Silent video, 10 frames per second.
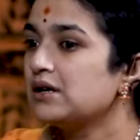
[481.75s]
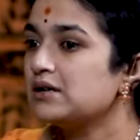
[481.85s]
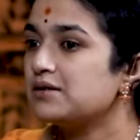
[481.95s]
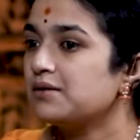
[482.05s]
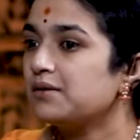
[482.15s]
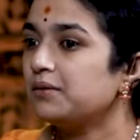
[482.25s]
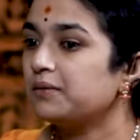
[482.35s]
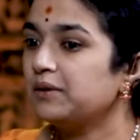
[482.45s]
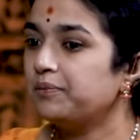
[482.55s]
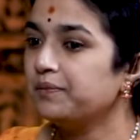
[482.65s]
So
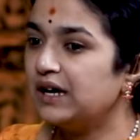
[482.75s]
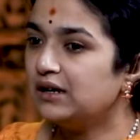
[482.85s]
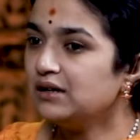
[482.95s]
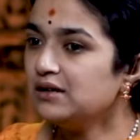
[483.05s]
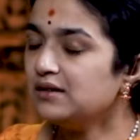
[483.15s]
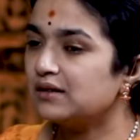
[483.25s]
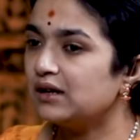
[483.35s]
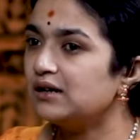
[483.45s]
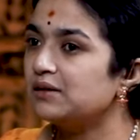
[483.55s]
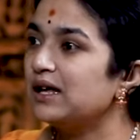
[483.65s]
the main is,
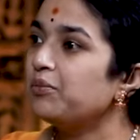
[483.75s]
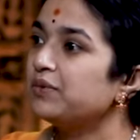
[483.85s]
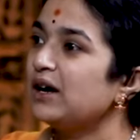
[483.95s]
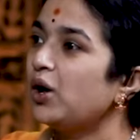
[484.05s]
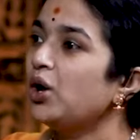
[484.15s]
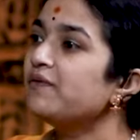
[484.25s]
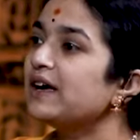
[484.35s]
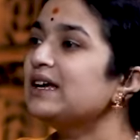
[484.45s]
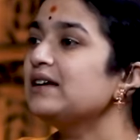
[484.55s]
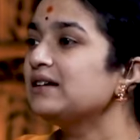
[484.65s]
they all are
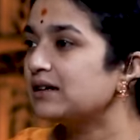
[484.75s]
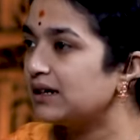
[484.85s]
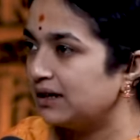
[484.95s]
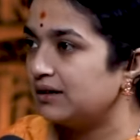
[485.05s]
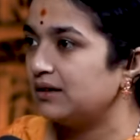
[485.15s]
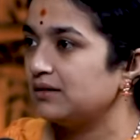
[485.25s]
very interconnected.